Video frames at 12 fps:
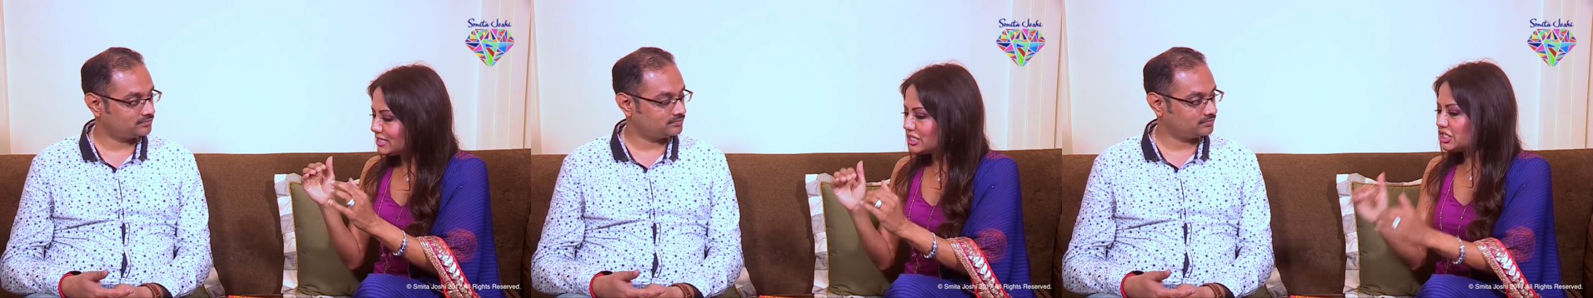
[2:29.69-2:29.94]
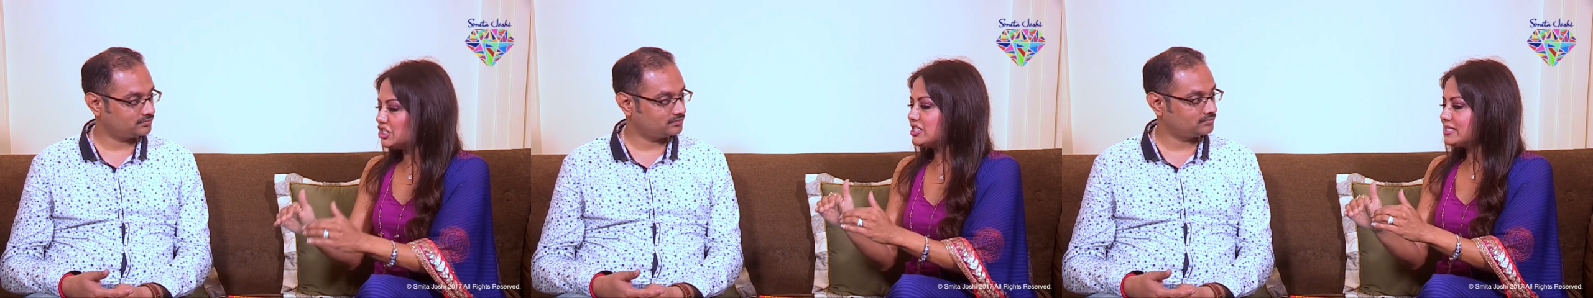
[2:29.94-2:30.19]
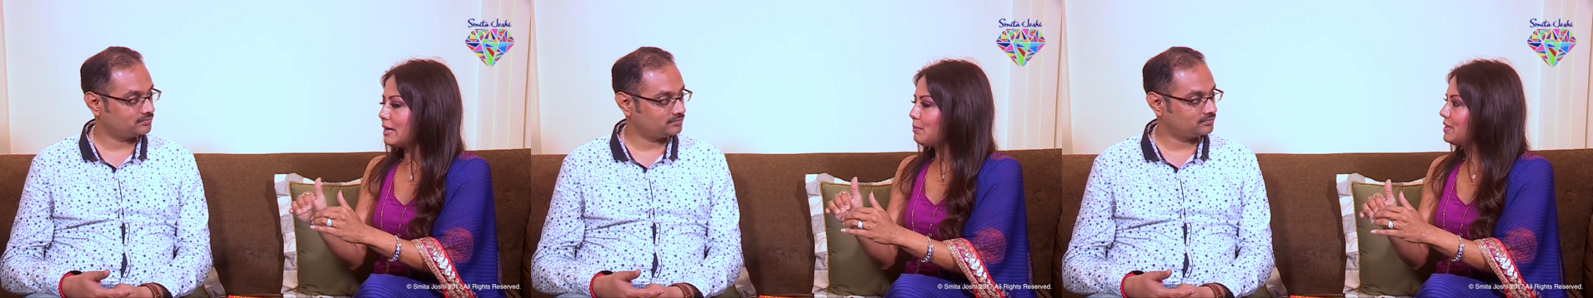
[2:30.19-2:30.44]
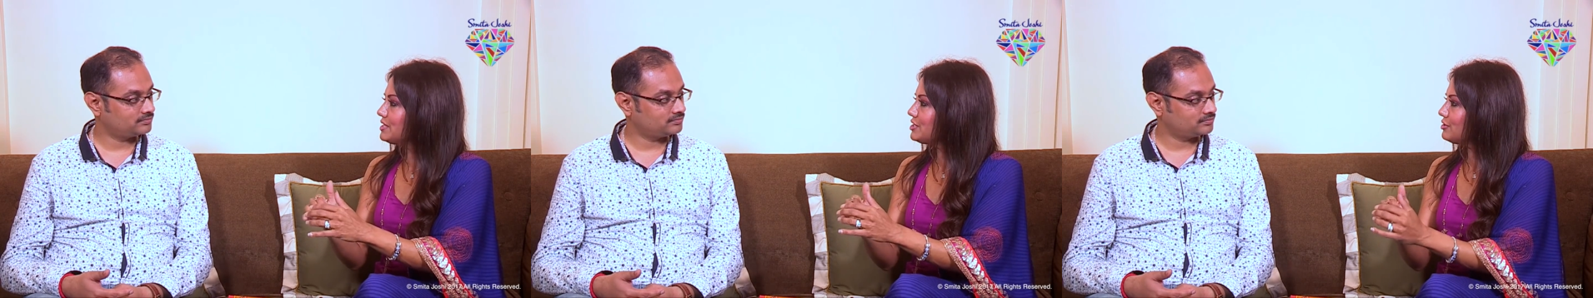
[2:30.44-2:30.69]
Speaker 1: to just tap
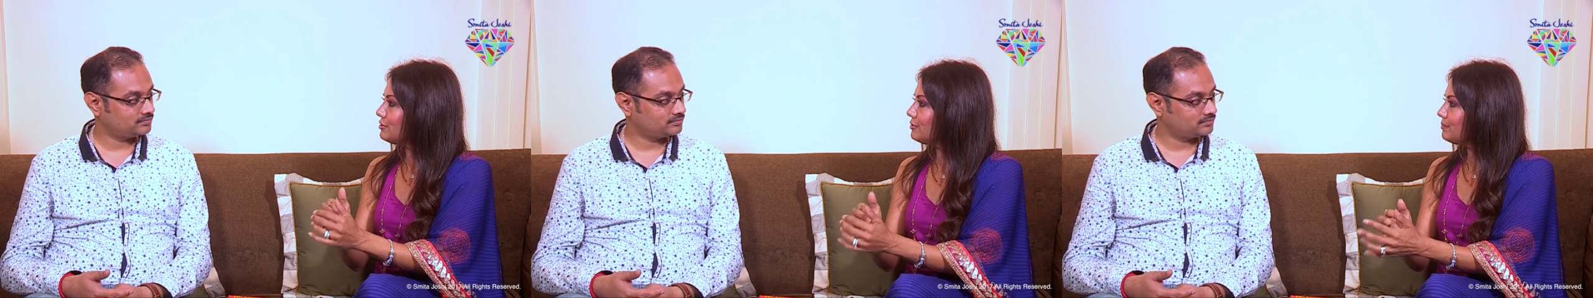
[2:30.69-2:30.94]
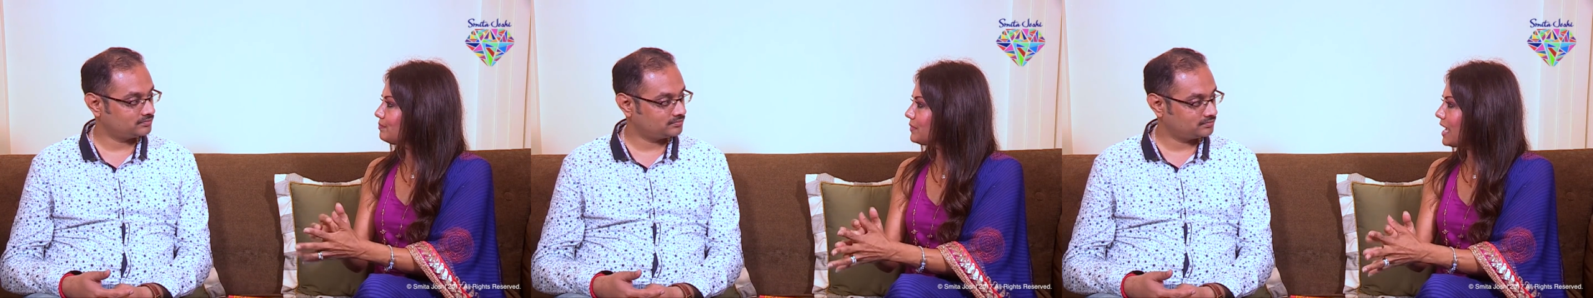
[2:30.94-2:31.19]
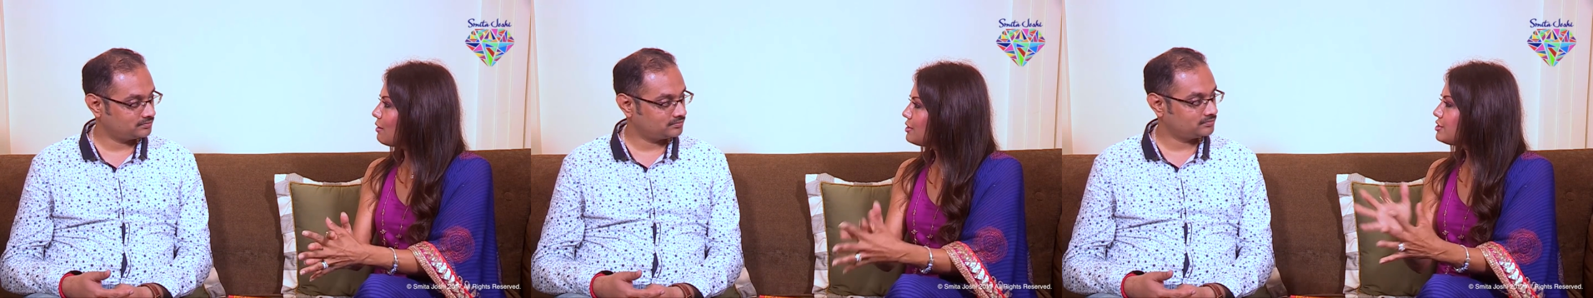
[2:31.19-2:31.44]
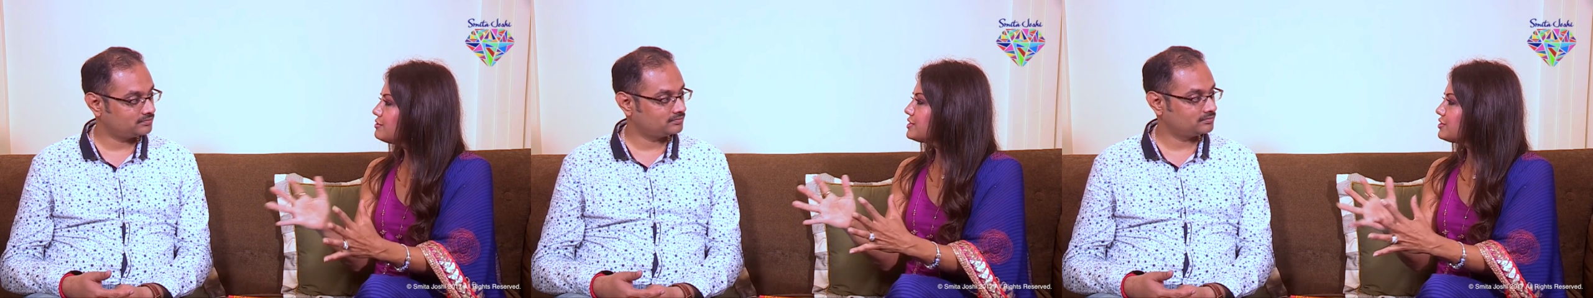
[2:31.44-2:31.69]
into. How do
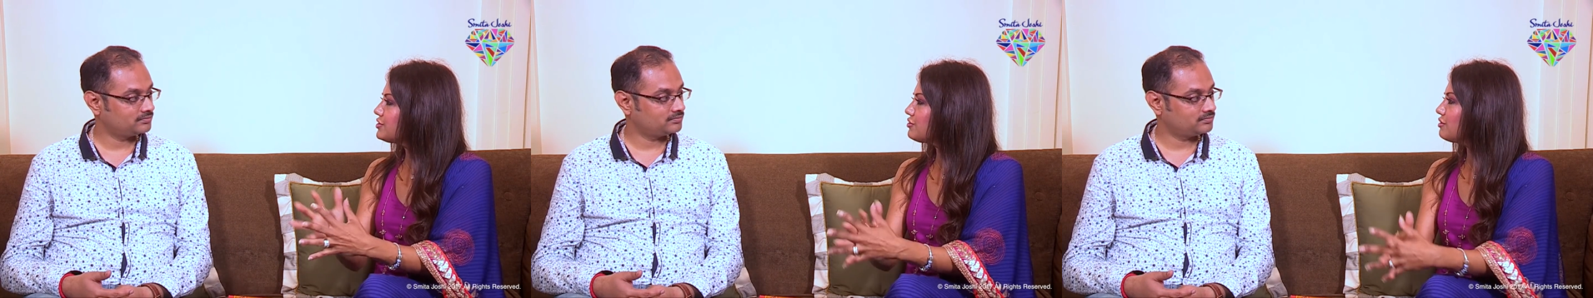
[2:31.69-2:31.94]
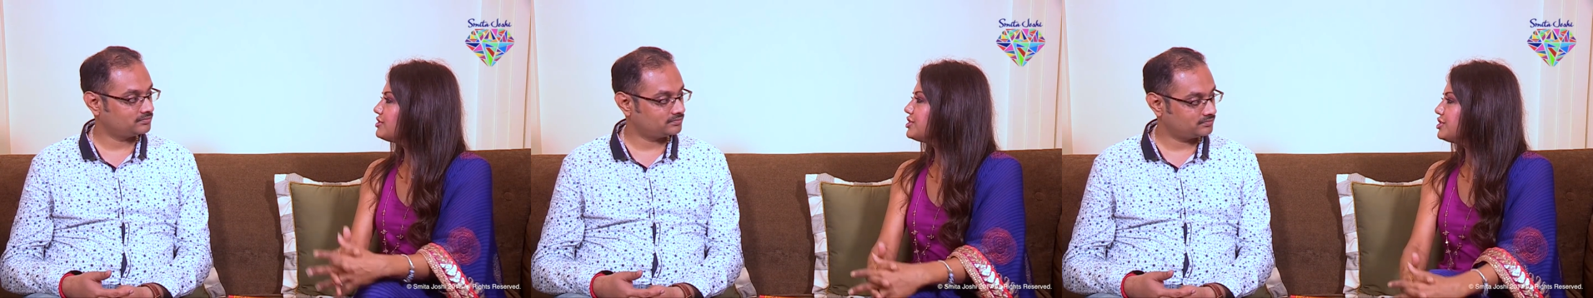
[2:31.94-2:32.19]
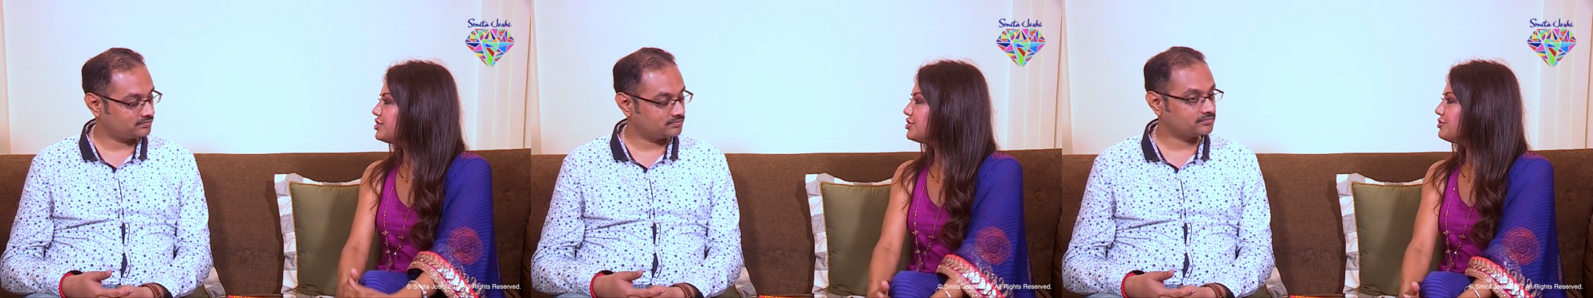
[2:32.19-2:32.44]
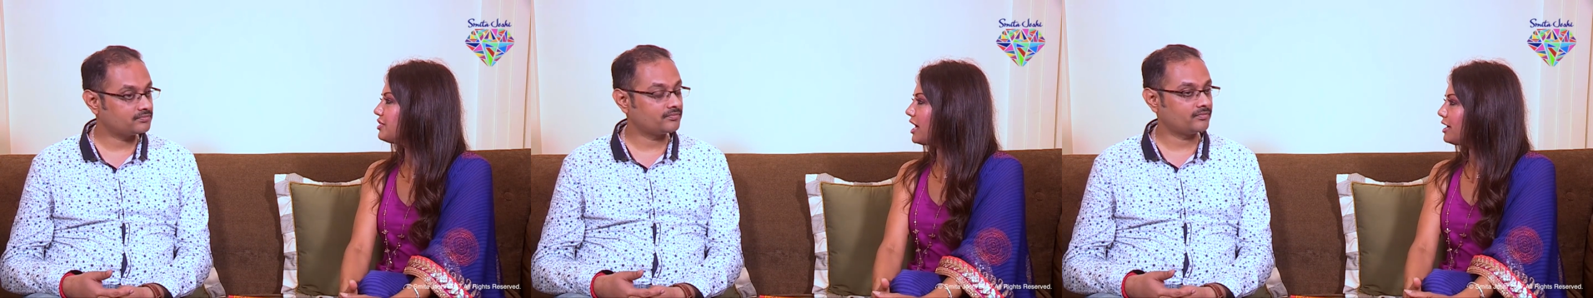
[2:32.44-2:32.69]
you use astrology to
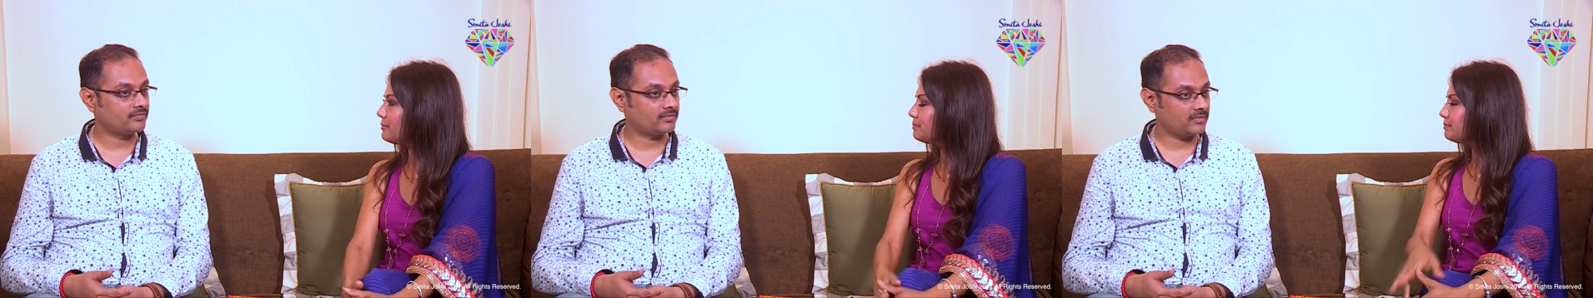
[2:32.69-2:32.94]
do that?